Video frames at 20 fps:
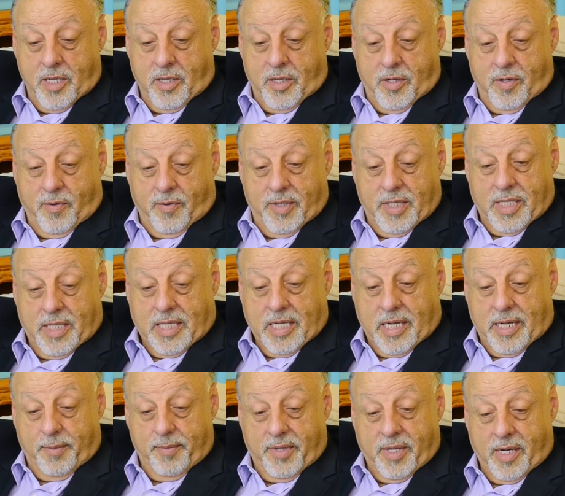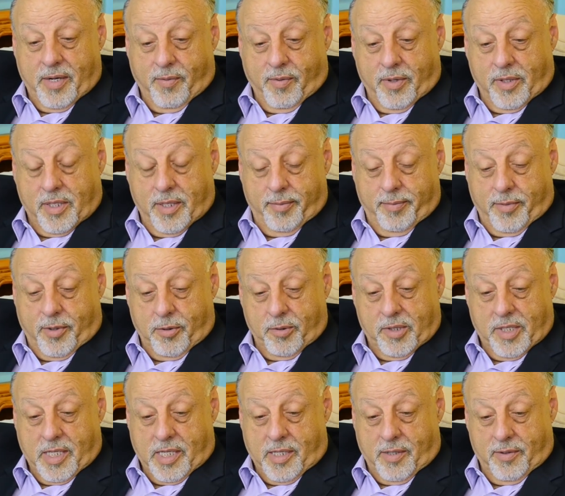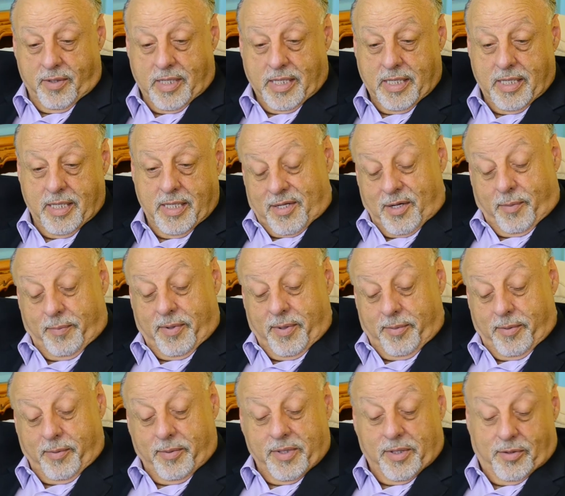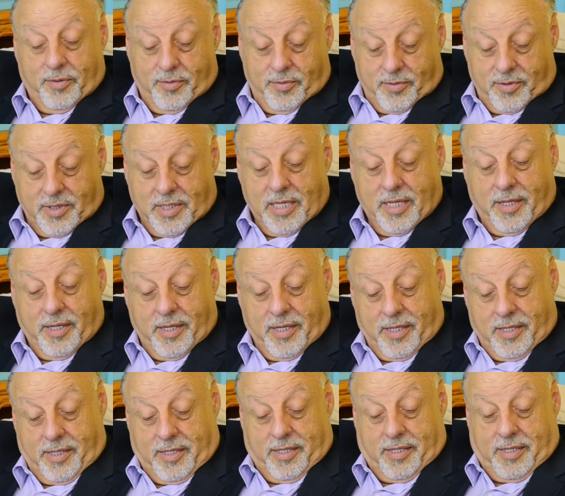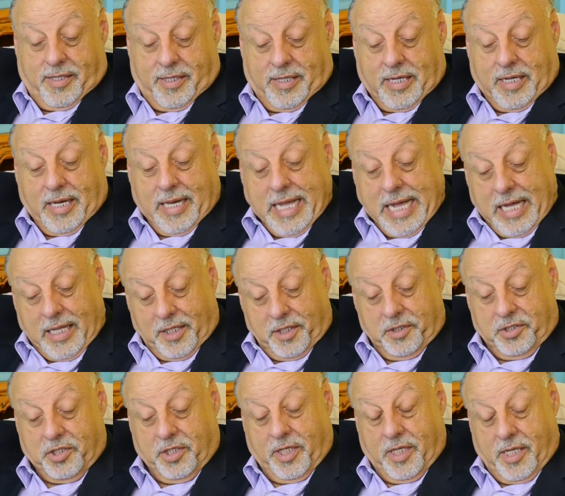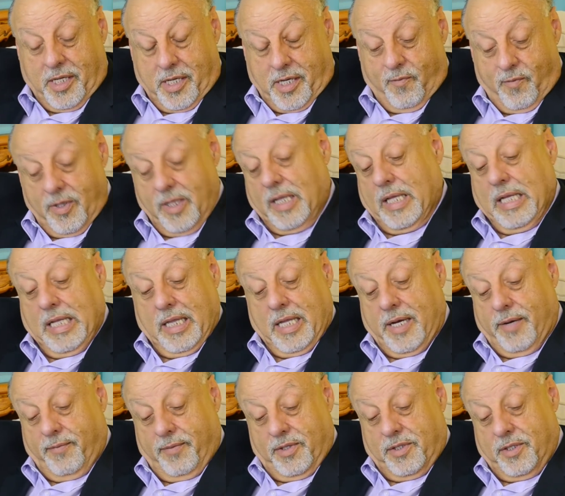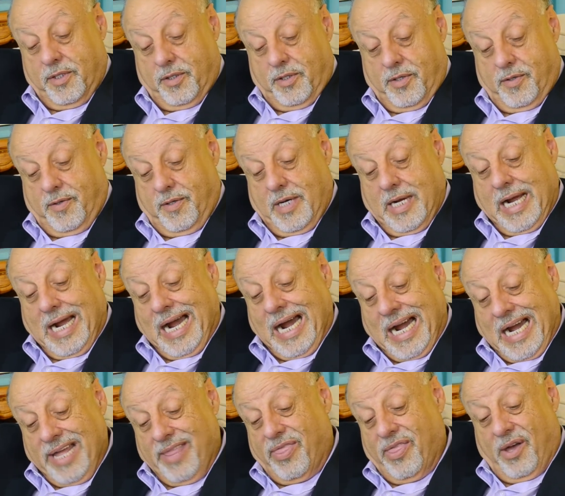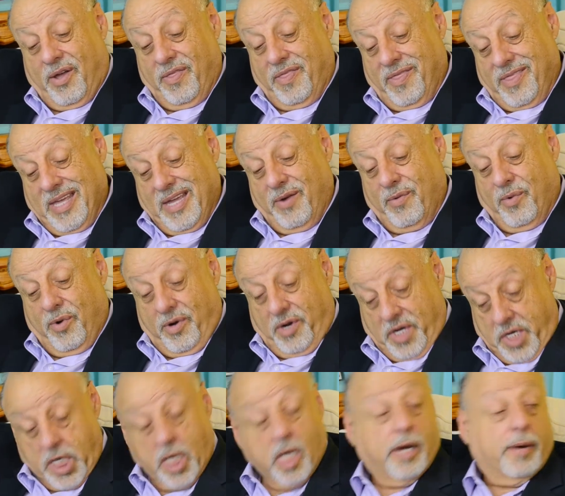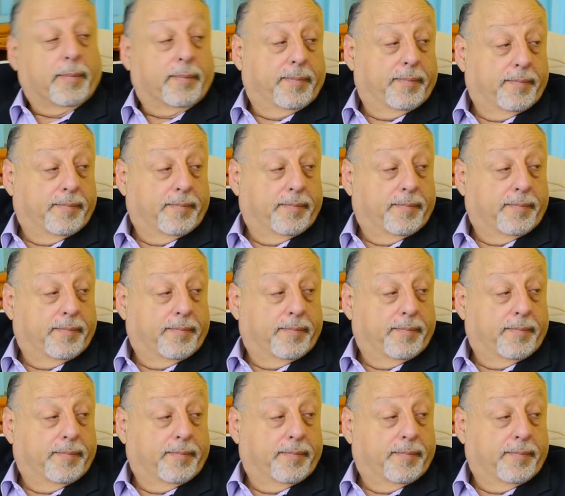you know, in the time that I worked at Motown, I tell people when you say the analogy, really love what you're doing, I thought they were dumb